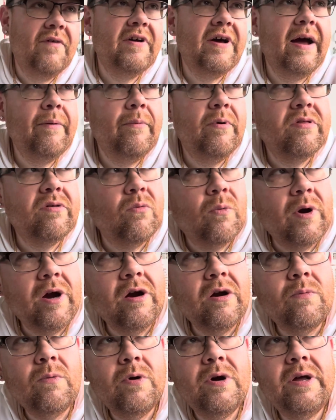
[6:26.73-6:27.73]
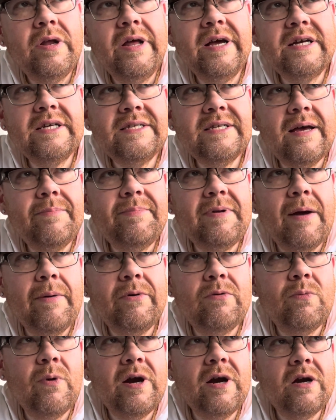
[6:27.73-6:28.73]
I wasn't wearing one, except I
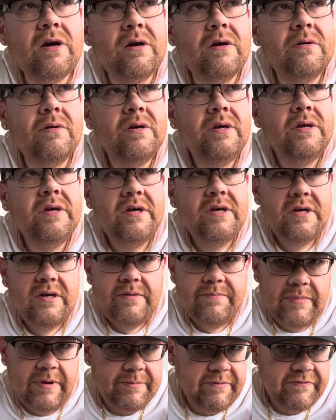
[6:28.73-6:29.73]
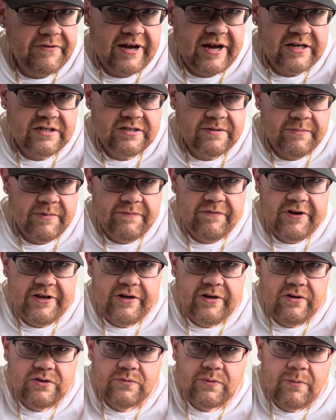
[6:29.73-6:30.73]
would wear, maybe you've catch some of the
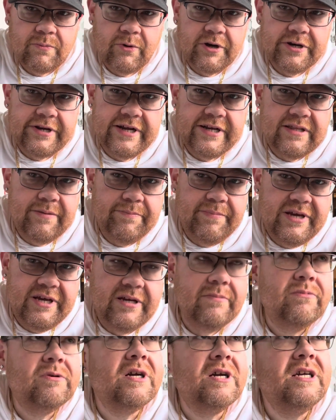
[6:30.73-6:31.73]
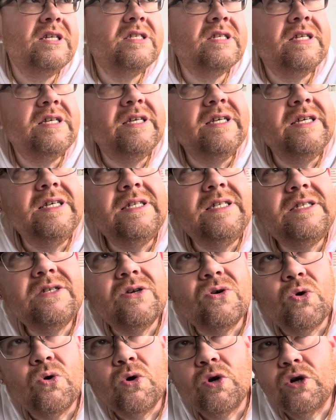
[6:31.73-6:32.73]
videos where I'm wearing like the bead bracelets
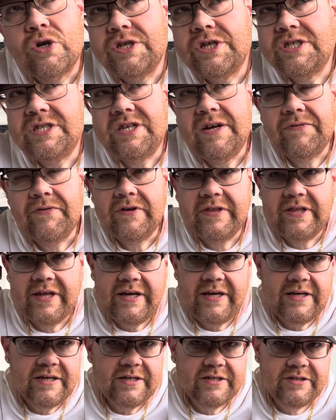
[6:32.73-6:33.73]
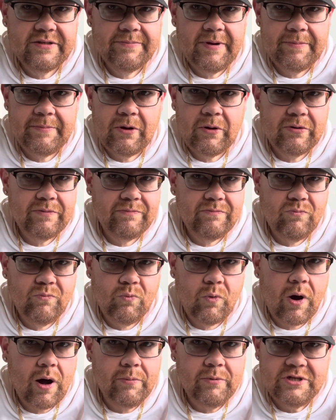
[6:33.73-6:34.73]
or just different things. Maybe
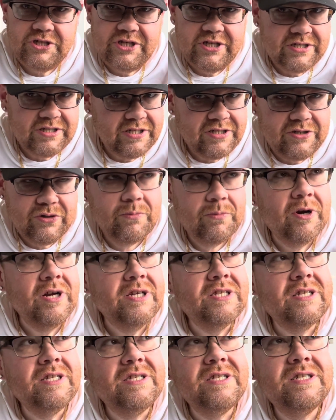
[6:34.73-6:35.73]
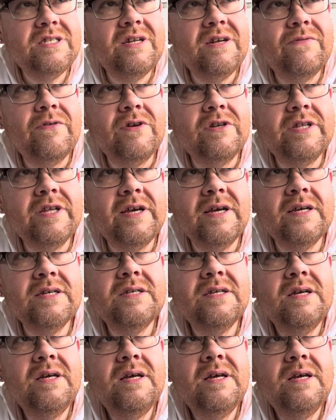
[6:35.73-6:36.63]
what would Jesus do bracelet, just different things.